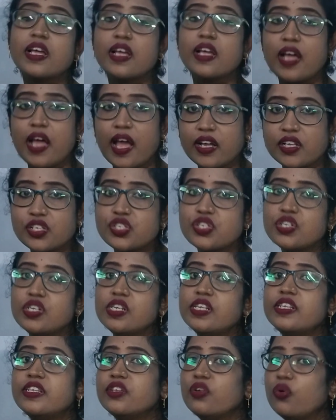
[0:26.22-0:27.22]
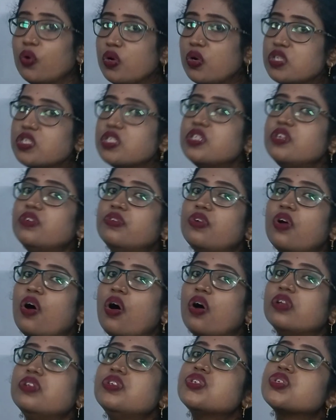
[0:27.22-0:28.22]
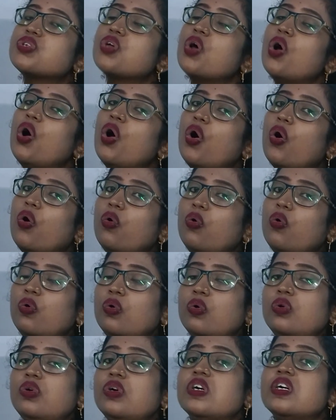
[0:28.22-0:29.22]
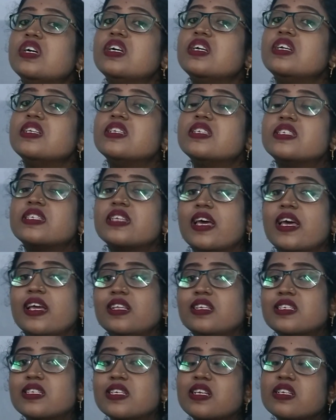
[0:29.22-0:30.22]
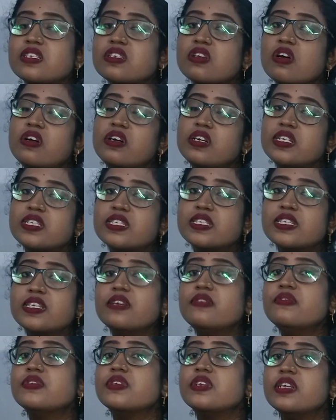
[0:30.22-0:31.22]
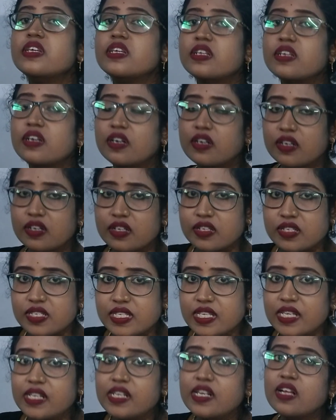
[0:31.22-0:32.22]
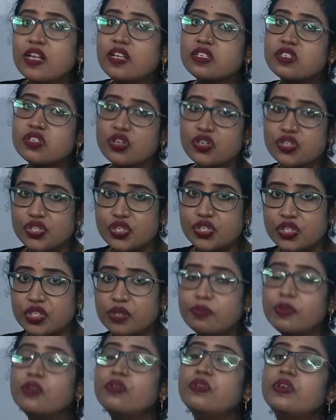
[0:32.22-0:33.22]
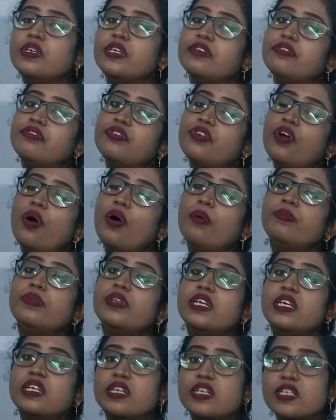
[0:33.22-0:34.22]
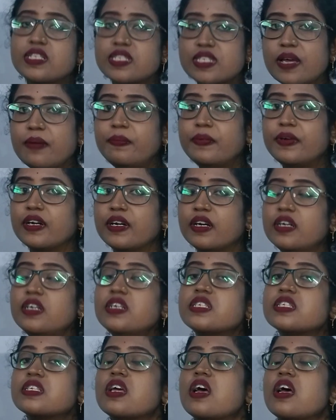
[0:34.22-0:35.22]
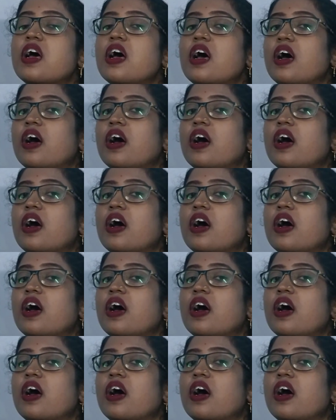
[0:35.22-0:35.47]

actually those neurons who senses or receive signals or stimuli from the receptors